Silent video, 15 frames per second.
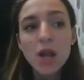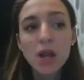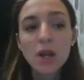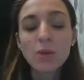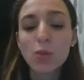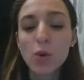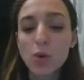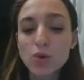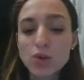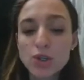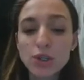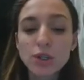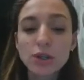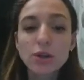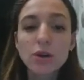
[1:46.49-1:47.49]

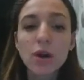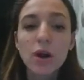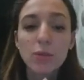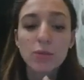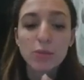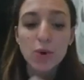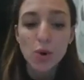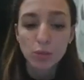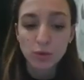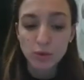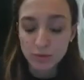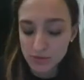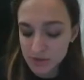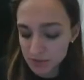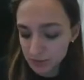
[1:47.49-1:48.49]
emotional
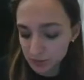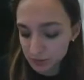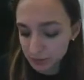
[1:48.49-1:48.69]
problems.